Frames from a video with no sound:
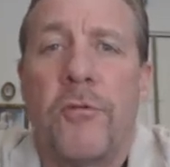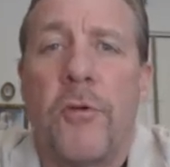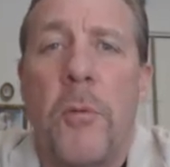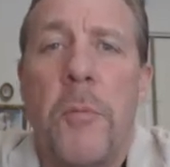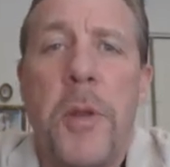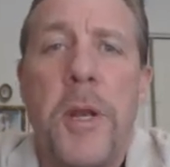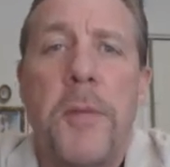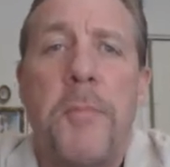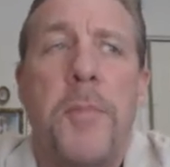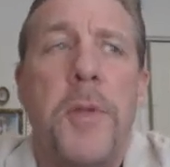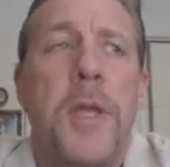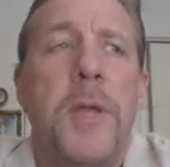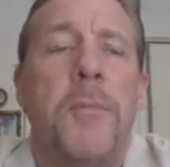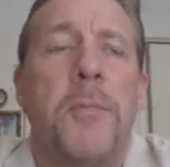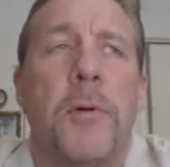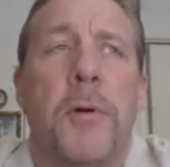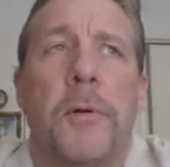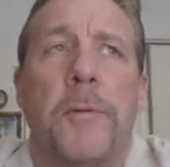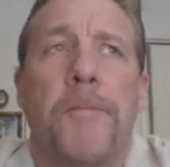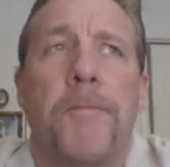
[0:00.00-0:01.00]
so many
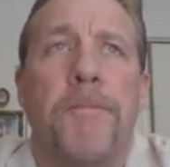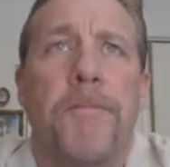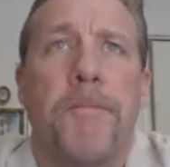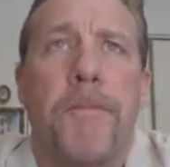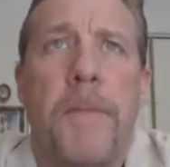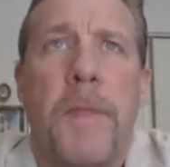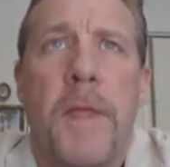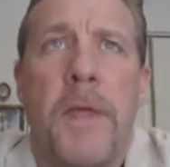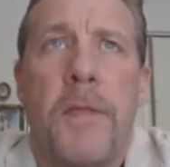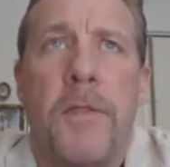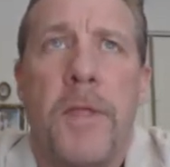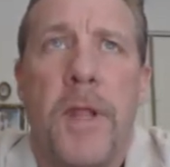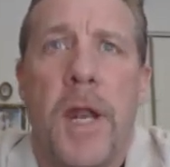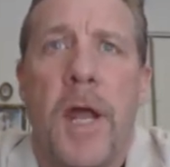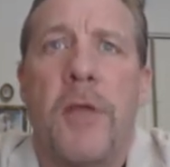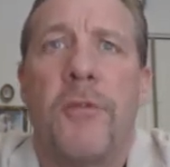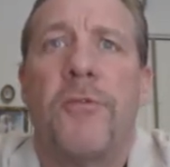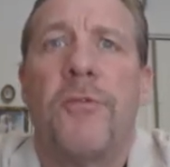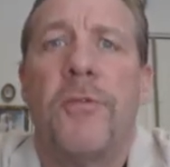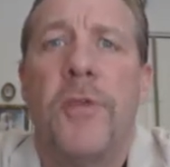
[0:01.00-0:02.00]
people
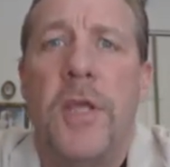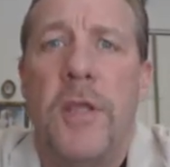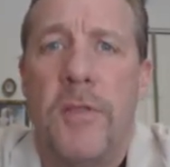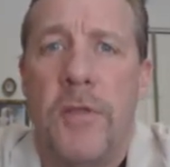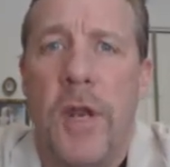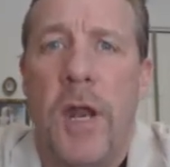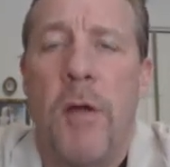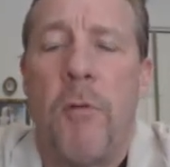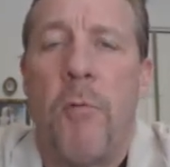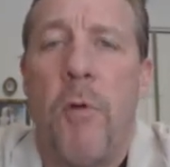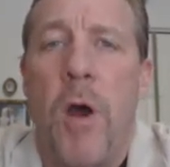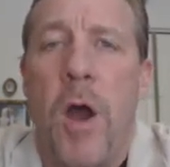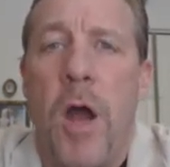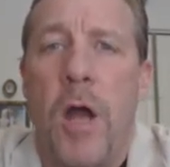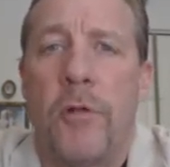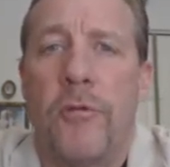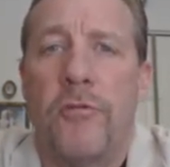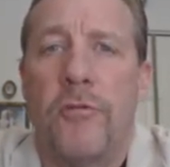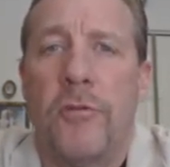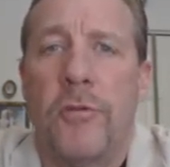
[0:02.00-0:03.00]
that I see, that I
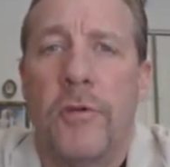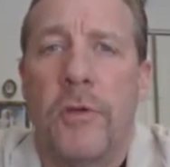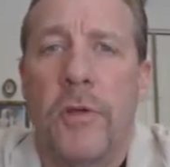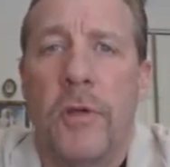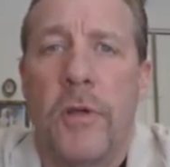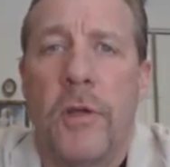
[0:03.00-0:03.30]
watch,